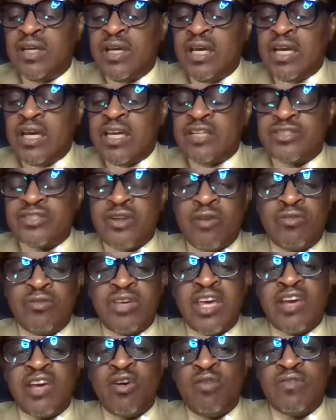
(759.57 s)
in turn
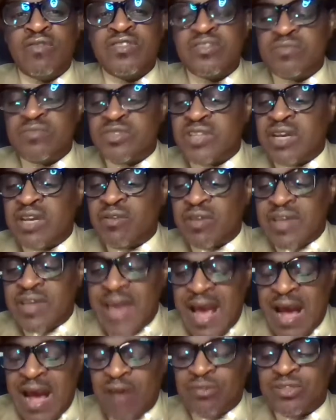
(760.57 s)
kick over some sacred
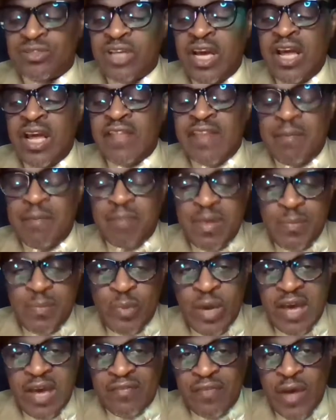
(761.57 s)
cows that people
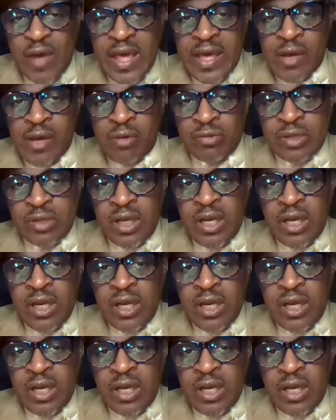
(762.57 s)
have held